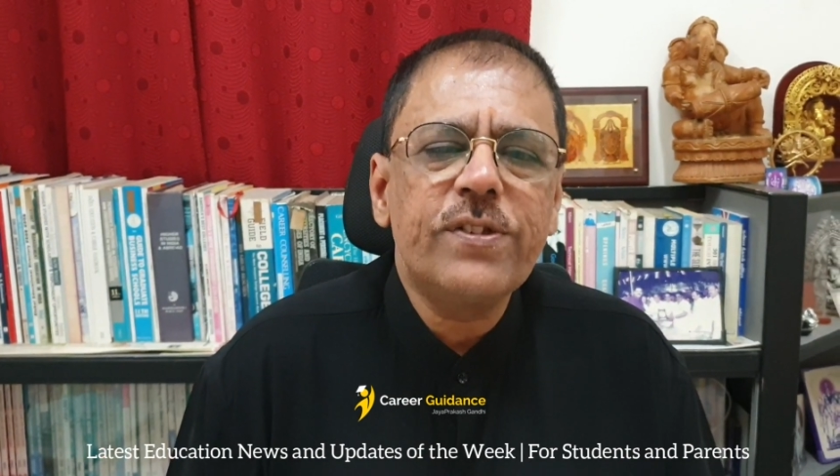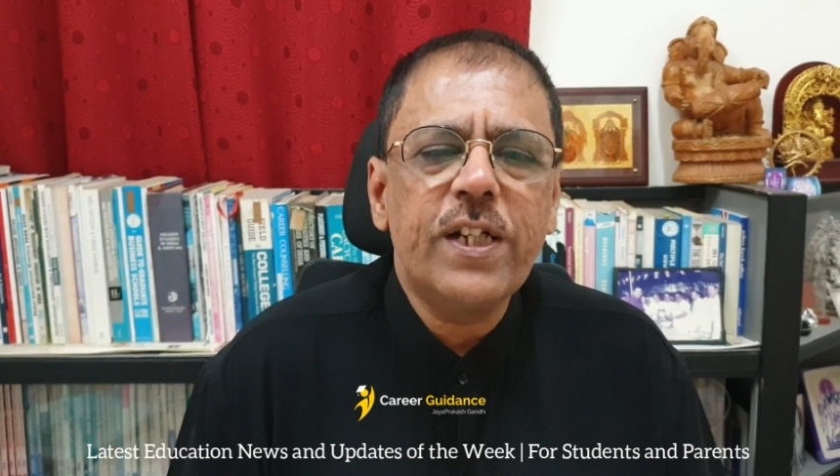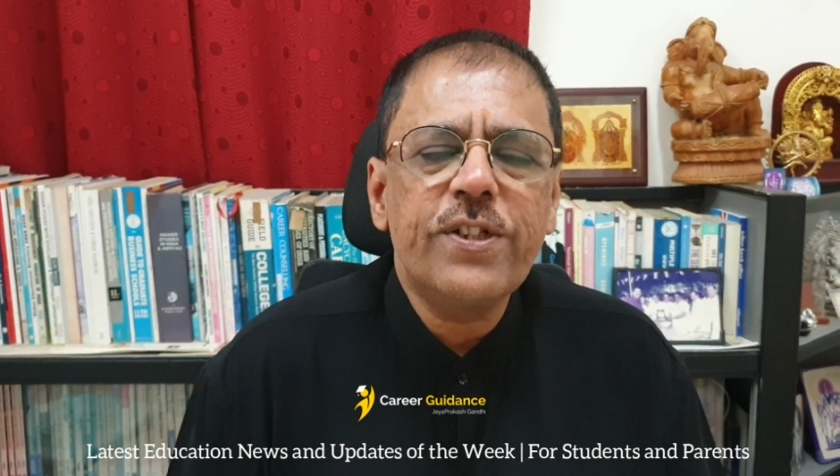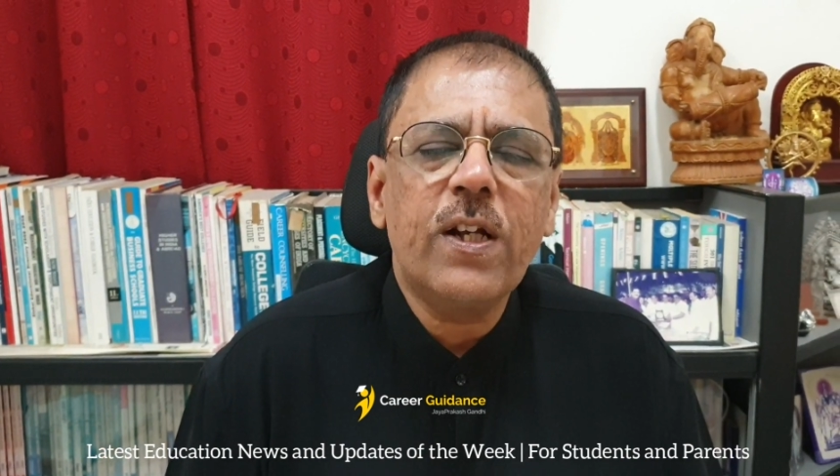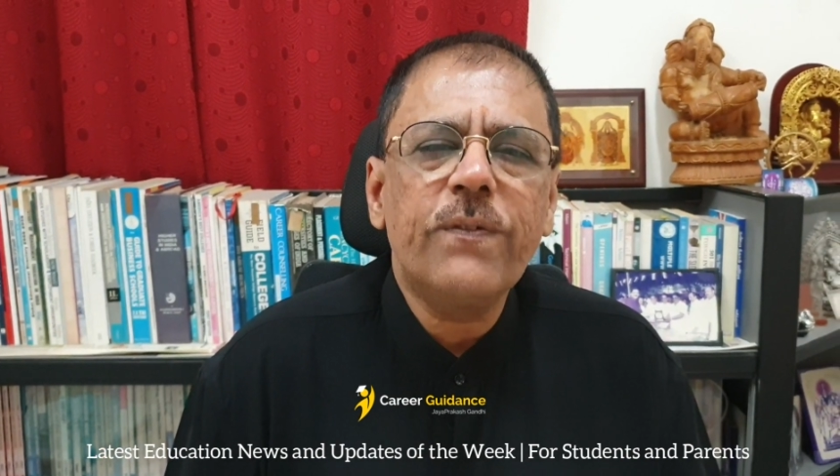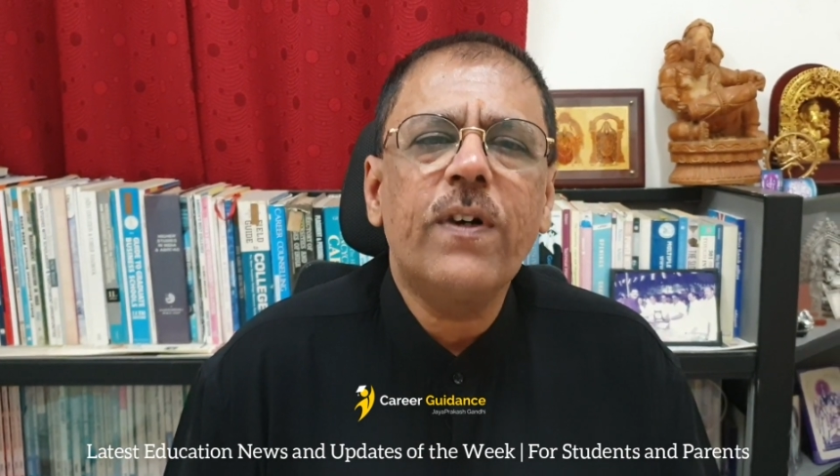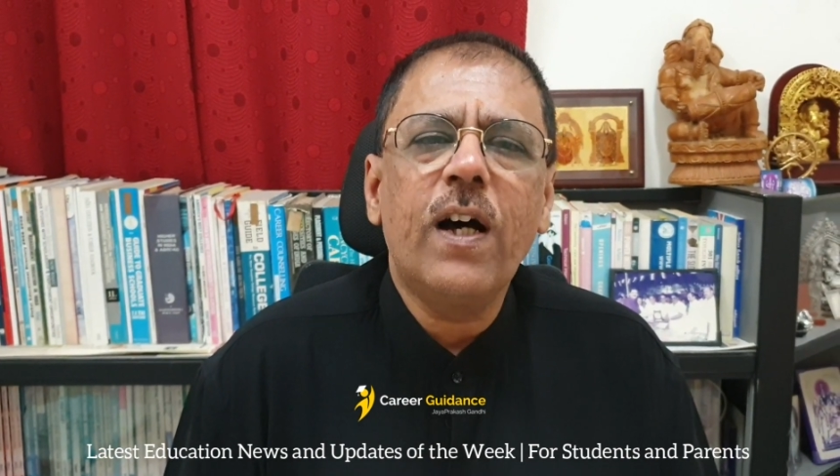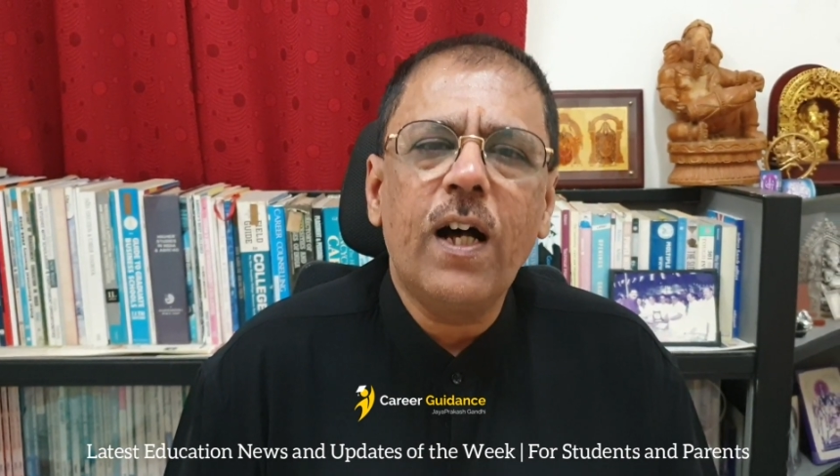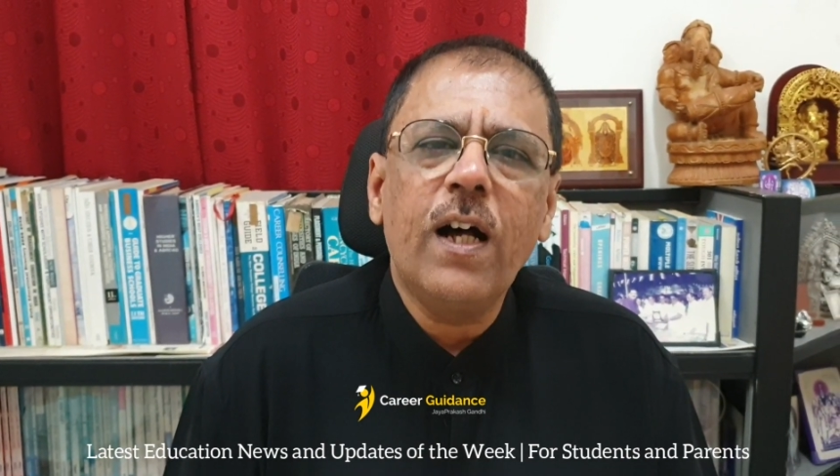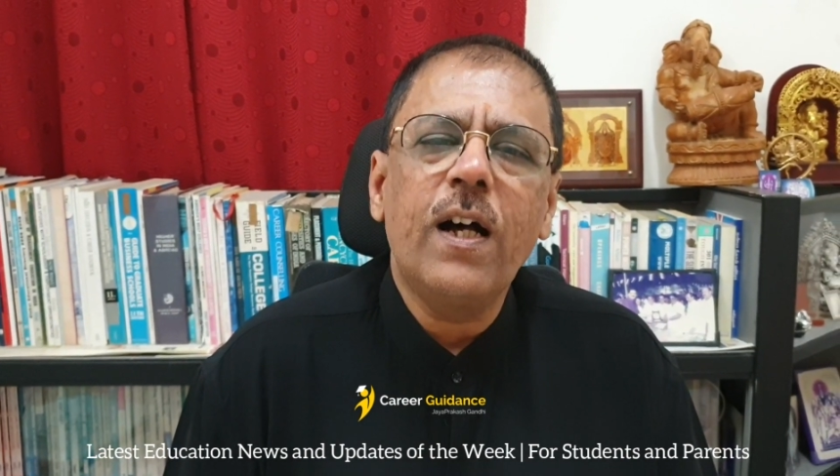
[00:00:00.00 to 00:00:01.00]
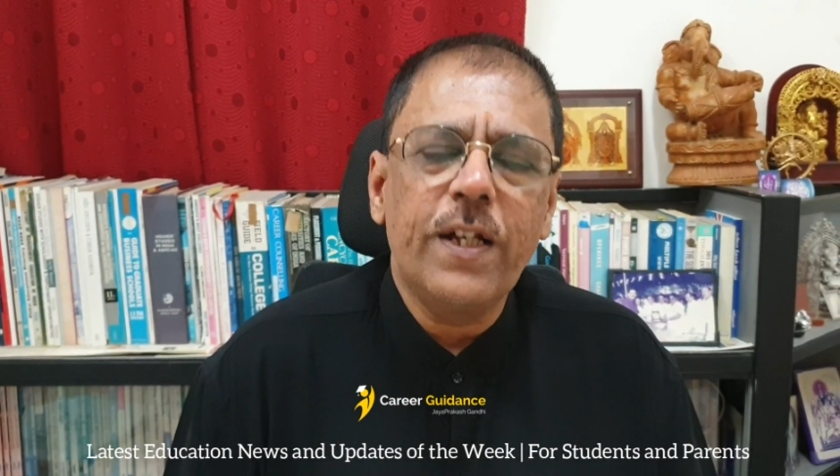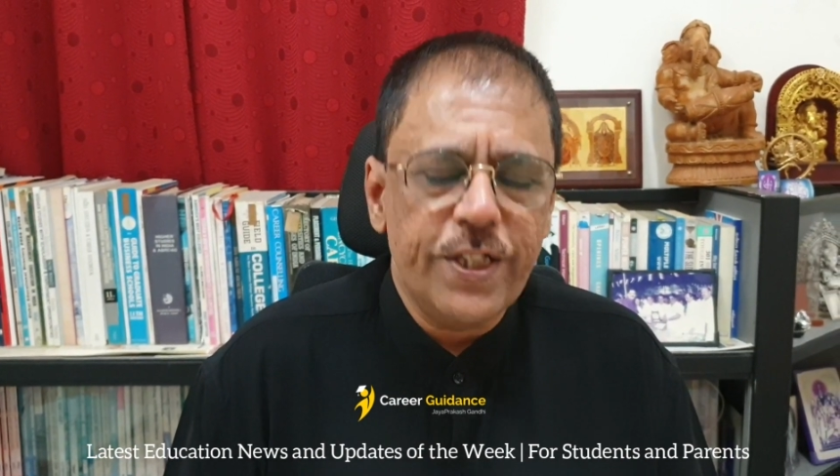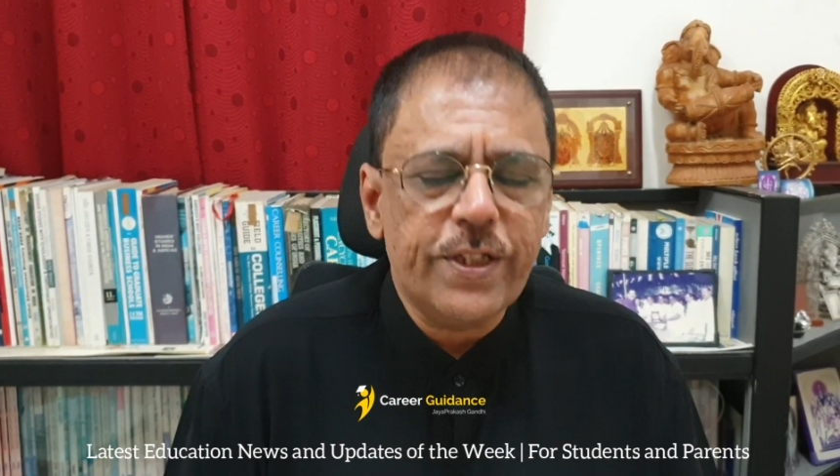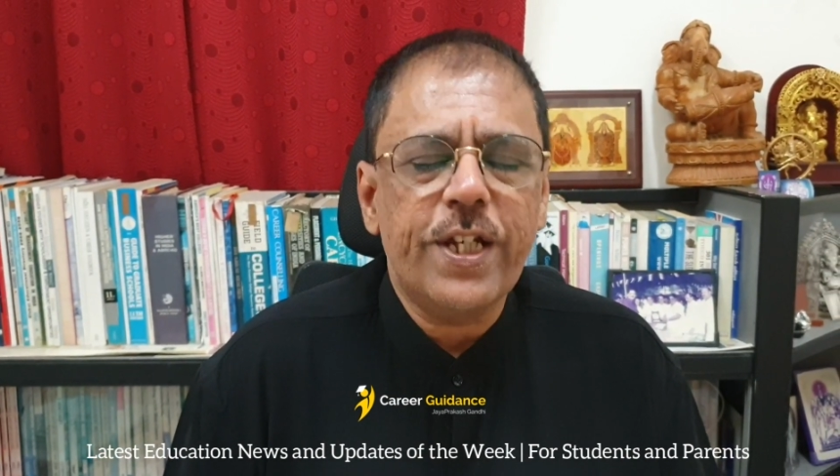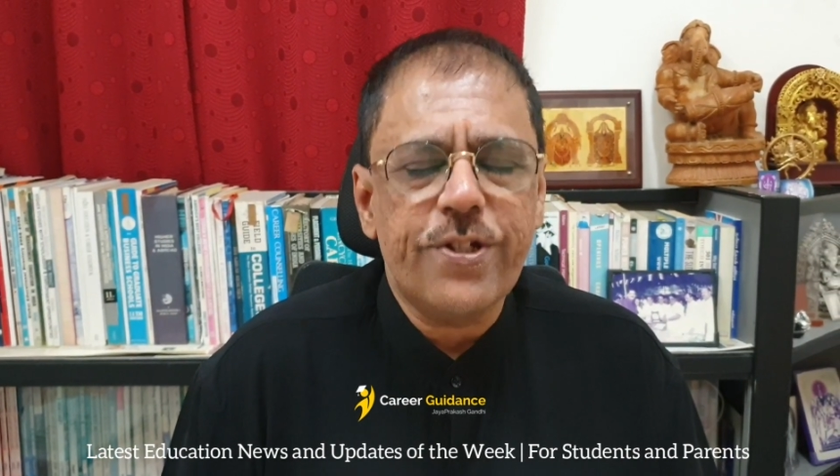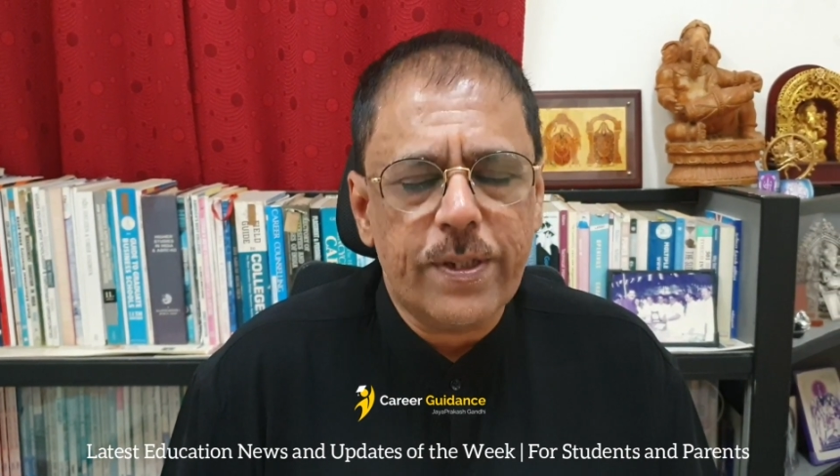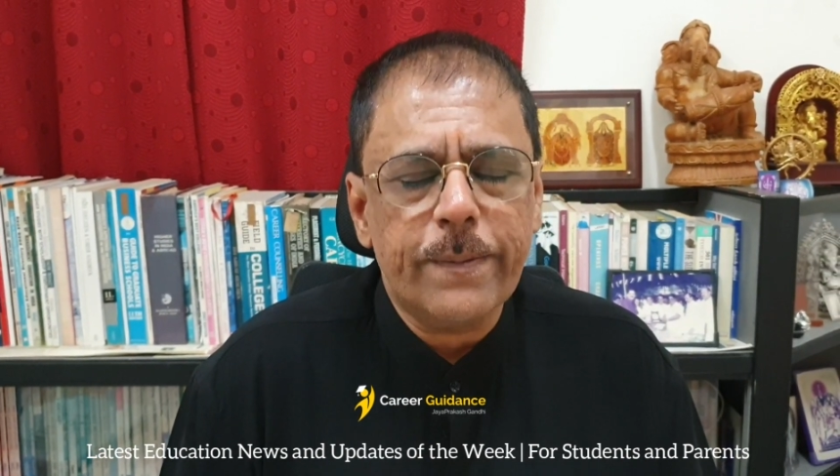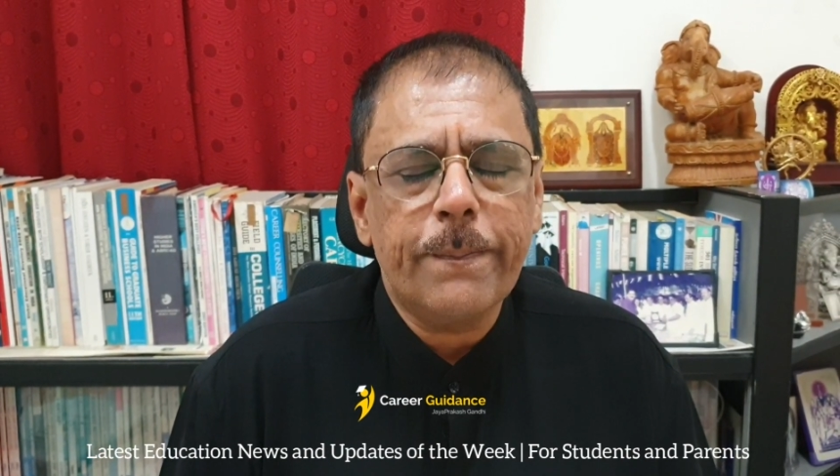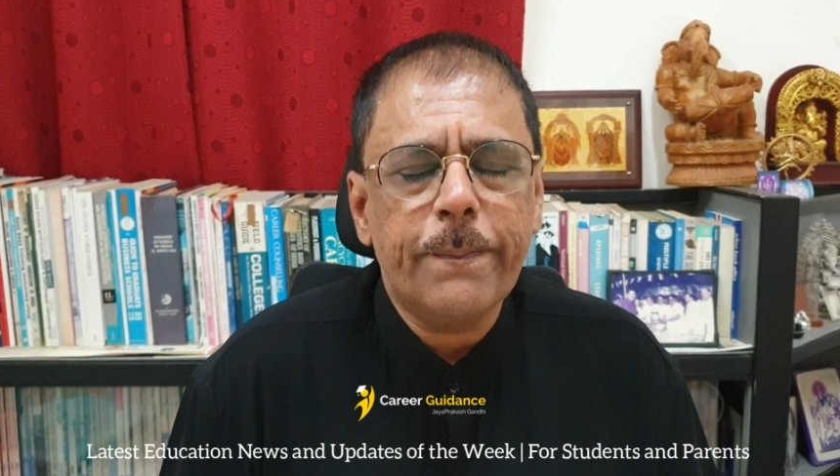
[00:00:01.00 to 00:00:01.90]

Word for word: edition of Education.